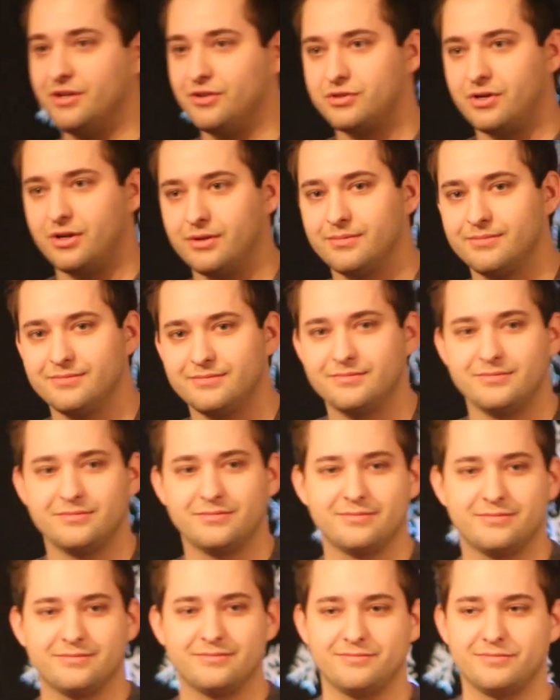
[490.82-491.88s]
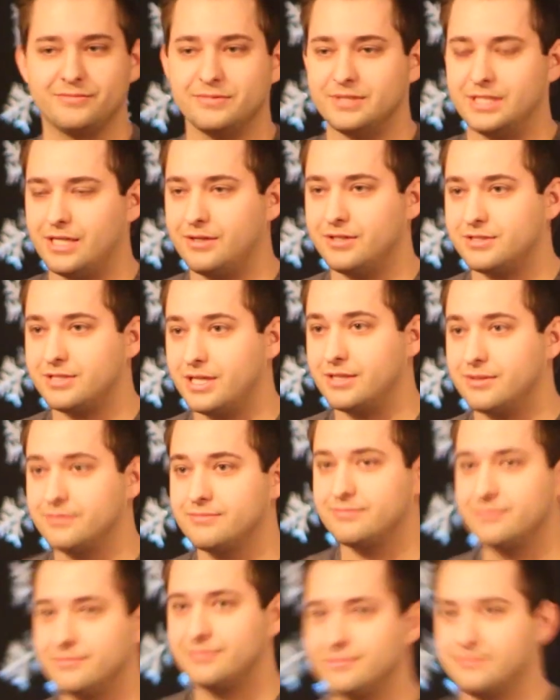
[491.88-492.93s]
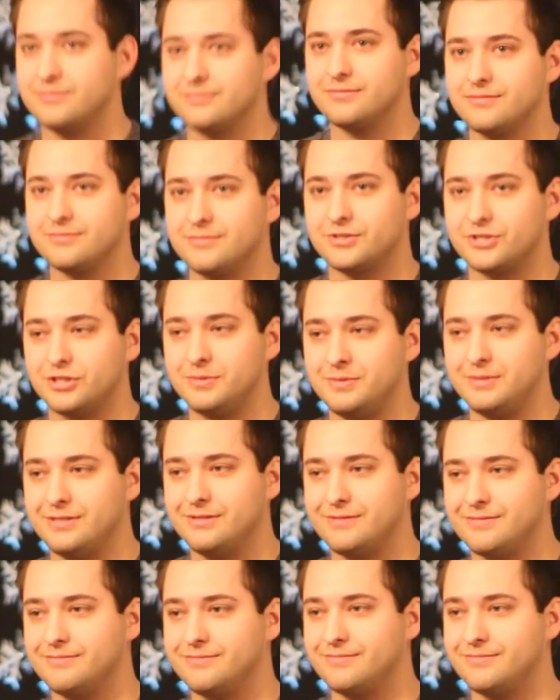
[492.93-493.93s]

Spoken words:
to Hillsong. And I was like, excuse me?